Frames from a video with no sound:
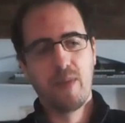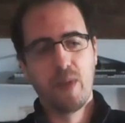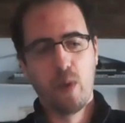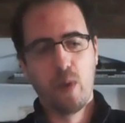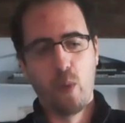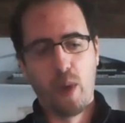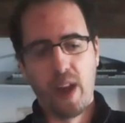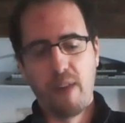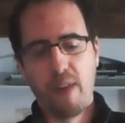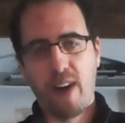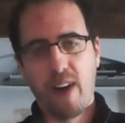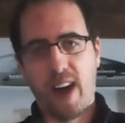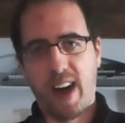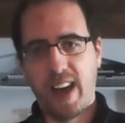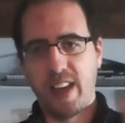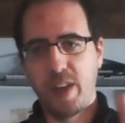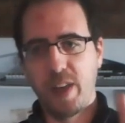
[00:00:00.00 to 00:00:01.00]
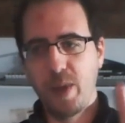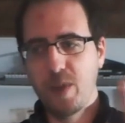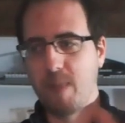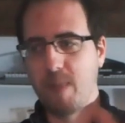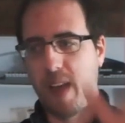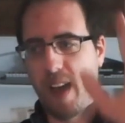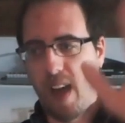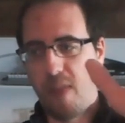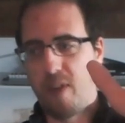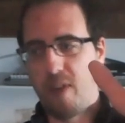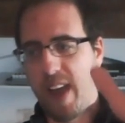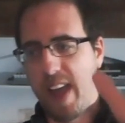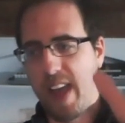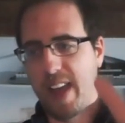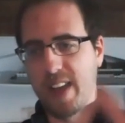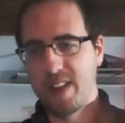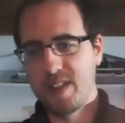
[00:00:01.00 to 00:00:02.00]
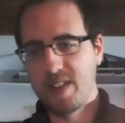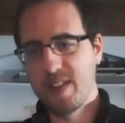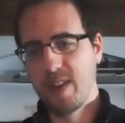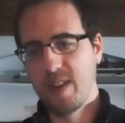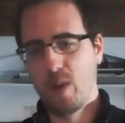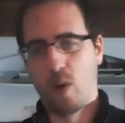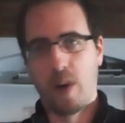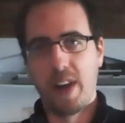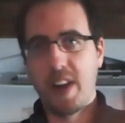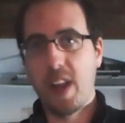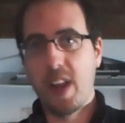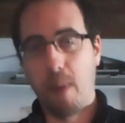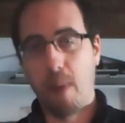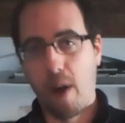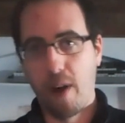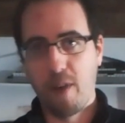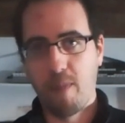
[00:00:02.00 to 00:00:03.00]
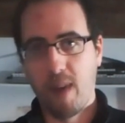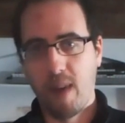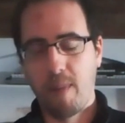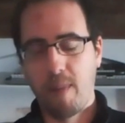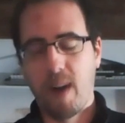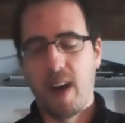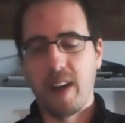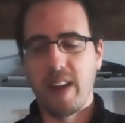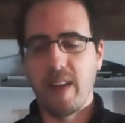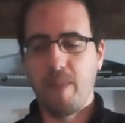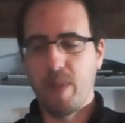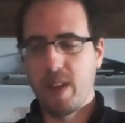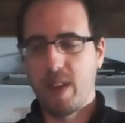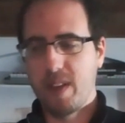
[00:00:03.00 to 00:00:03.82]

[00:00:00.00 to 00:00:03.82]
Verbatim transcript: whenever I use my other hand or any part of my body